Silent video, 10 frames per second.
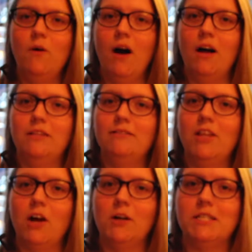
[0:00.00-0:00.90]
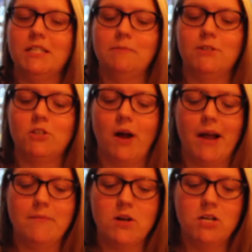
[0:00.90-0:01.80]
all of Laura's
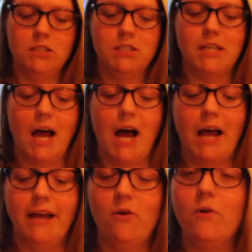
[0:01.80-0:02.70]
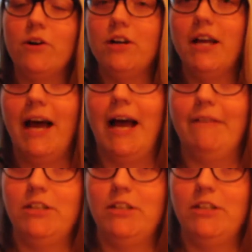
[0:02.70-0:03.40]
subscribers. I ordered a half a